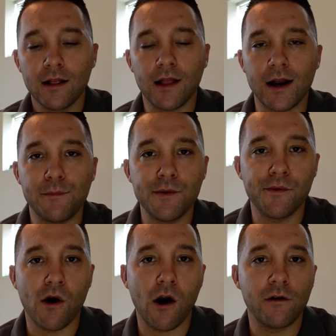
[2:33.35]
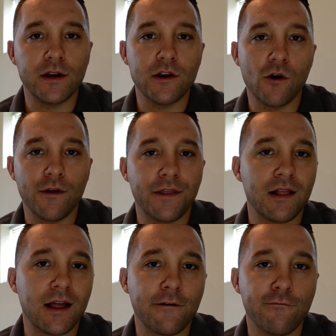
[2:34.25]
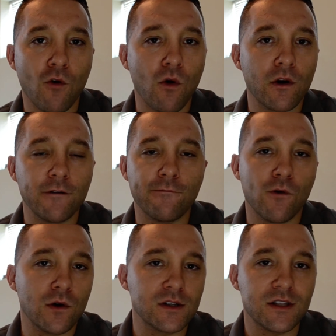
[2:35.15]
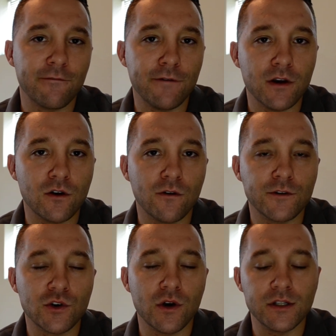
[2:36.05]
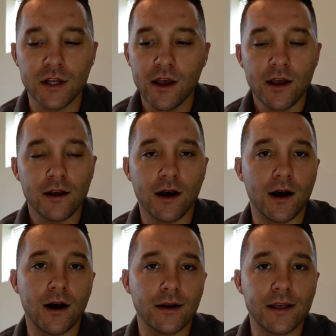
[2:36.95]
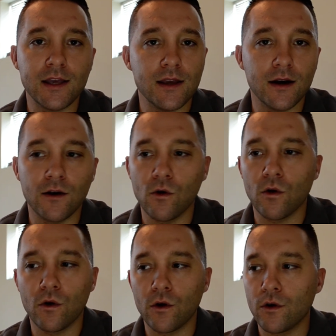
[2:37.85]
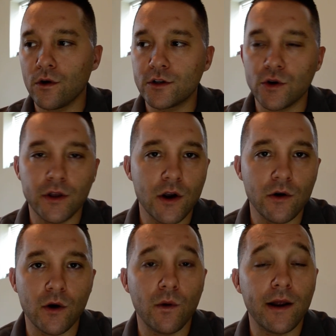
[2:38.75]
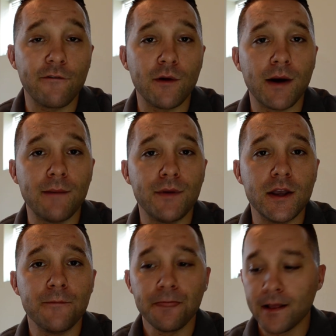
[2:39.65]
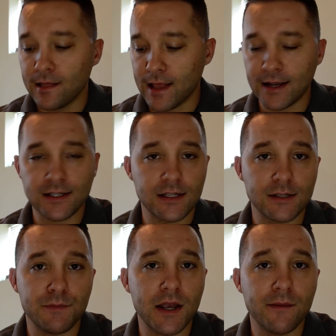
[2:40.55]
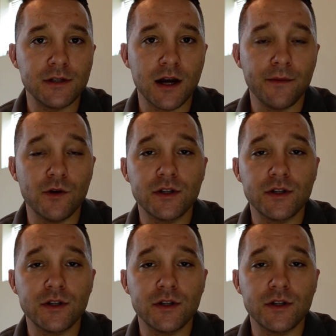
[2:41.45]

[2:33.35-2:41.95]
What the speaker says: A lot of people already know that they like Ford, and Ford is their vehicle of choice. Kia or Toyota, whatever it might be, Lexus, BMW.